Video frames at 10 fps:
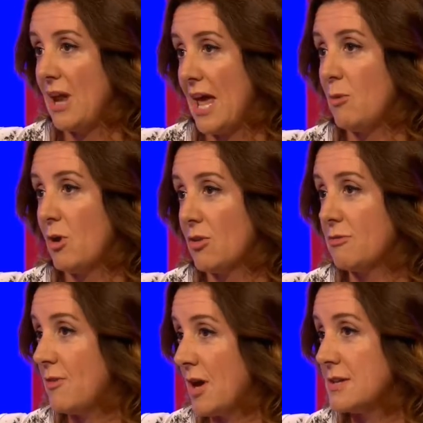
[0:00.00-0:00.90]
on air, we got the
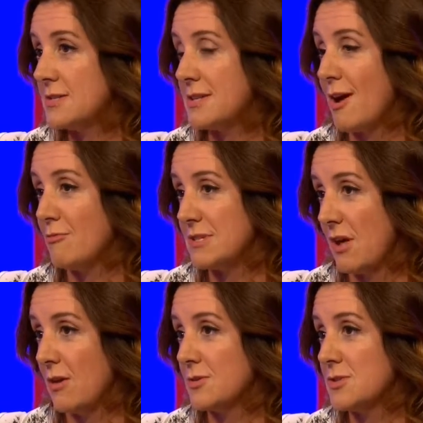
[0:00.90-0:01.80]
first
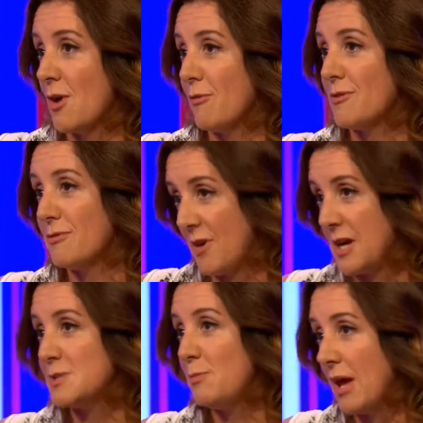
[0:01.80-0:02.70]
results of the
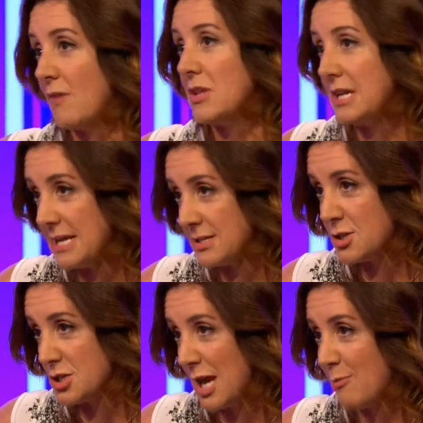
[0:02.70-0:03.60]
first bit of the
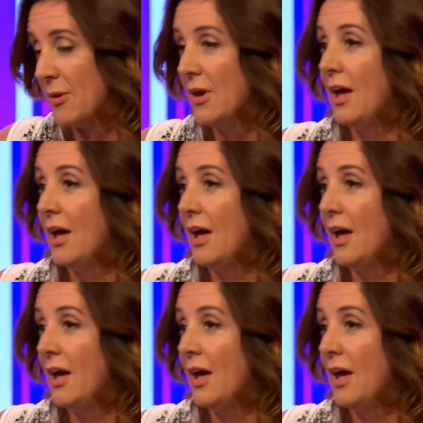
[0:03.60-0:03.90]
leadership,